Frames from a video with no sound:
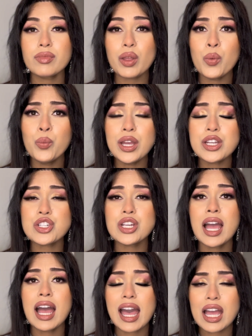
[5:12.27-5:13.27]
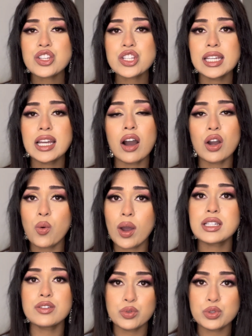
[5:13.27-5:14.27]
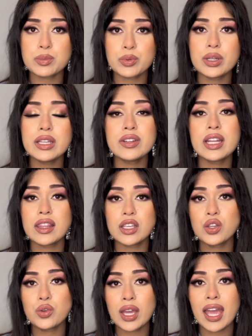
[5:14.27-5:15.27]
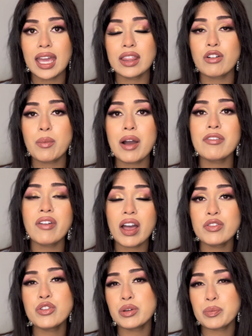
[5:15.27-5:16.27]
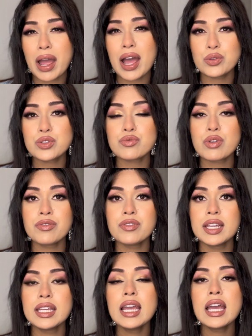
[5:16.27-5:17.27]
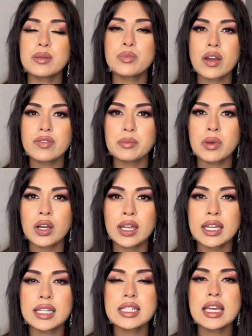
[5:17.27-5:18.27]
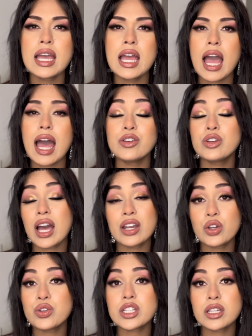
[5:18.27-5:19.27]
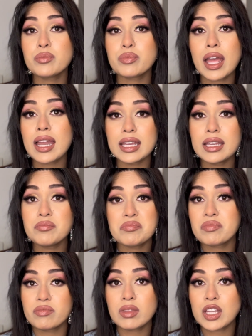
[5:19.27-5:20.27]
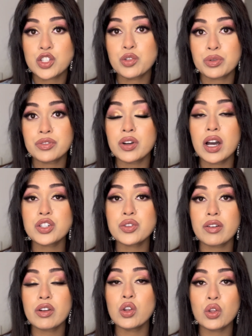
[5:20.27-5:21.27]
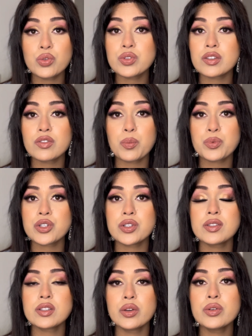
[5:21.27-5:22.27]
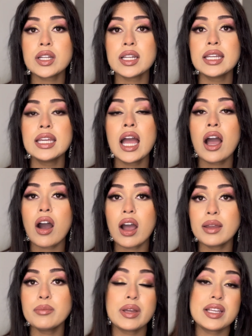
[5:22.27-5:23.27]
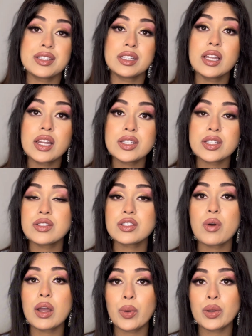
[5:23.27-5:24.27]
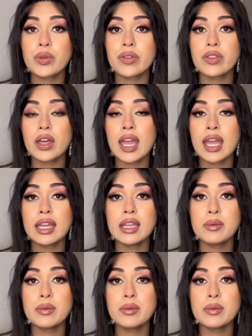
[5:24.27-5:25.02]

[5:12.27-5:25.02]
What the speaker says: which actually are quite affordable even in the UK. They're about £500 roughly in the private market, and you can go to any that you prefer to. There are loads of options locally. I'm based in London, so I went with a